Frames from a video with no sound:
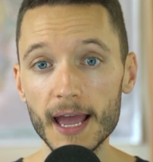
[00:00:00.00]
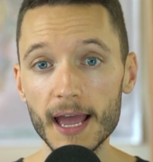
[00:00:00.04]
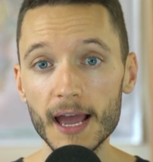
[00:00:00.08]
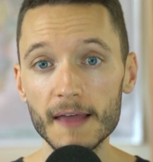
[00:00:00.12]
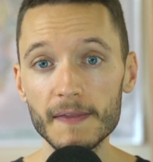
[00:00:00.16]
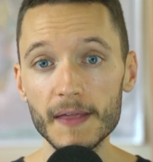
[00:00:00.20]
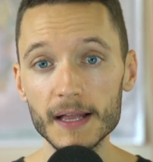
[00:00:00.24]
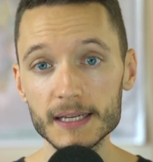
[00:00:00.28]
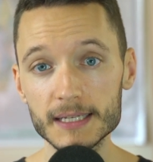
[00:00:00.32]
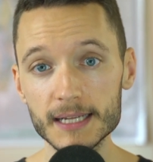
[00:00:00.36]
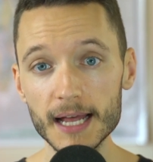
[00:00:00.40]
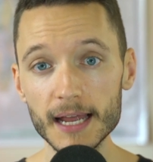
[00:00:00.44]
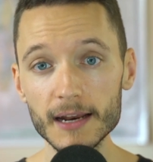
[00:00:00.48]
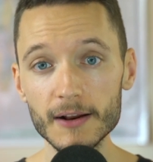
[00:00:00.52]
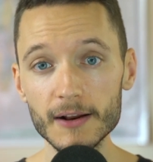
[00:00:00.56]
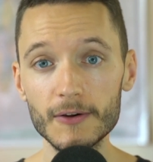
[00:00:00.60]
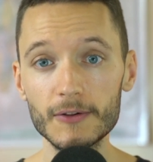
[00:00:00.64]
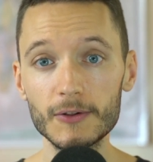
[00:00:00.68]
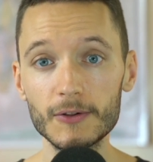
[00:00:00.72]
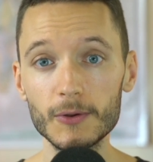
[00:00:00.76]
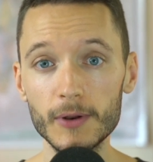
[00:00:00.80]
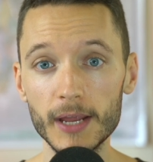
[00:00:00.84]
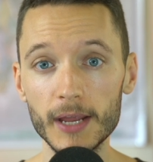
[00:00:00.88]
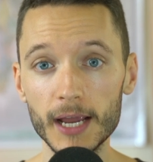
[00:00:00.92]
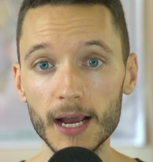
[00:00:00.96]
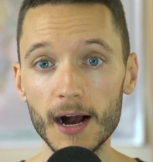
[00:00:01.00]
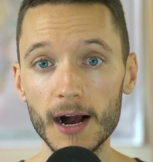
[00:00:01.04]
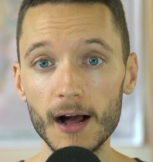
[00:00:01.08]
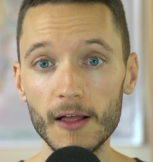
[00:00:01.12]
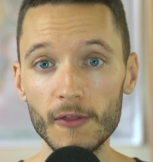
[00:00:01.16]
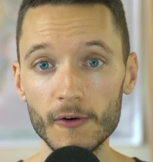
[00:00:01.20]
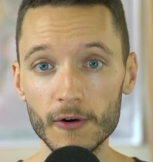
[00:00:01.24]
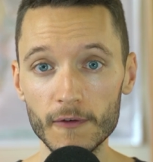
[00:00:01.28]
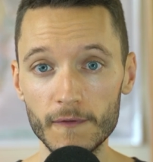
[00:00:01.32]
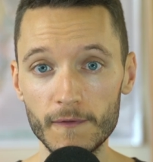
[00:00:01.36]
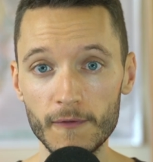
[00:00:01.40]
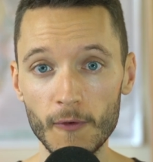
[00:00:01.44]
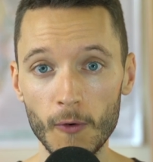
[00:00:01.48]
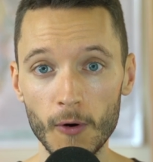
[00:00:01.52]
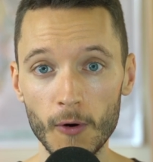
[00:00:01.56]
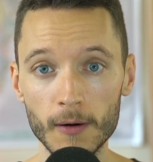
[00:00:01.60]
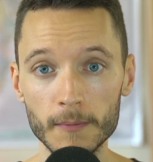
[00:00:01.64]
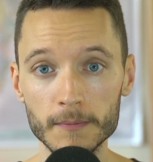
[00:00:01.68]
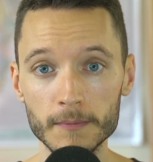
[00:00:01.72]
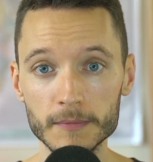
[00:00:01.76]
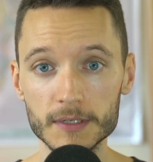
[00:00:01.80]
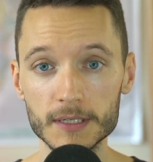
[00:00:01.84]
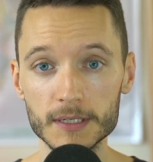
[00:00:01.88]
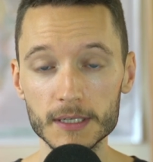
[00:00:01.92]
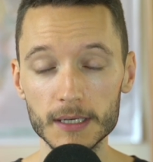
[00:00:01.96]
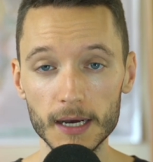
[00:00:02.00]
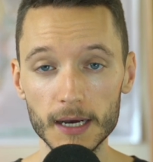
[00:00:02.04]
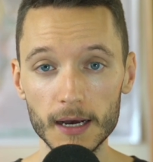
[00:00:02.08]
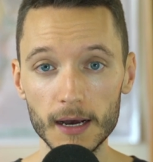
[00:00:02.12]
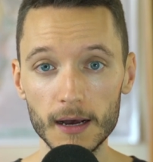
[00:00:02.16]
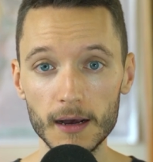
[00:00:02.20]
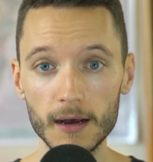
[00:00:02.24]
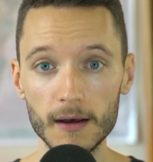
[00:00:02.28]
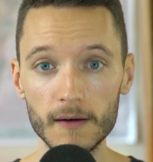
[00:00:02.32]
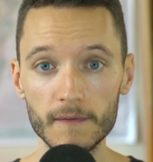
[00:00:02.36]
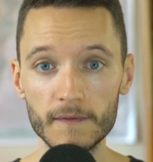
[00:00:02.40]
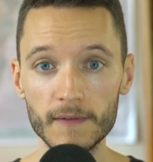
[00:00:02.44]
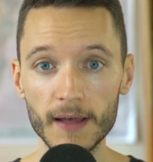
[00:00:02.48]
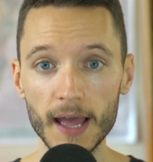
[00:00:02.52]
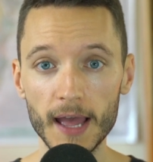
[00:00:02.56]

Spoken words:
That's not including other forms of